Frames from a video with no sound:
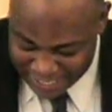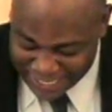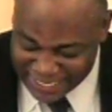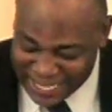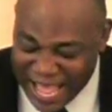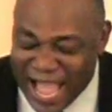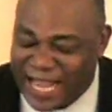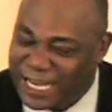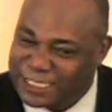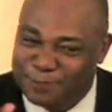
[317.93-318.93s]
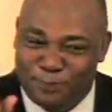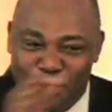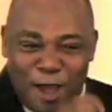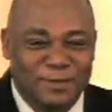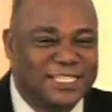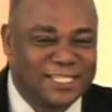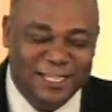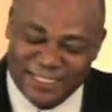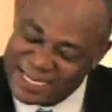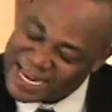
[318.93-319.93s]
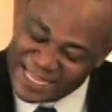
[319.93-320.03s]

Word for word: And God has promised us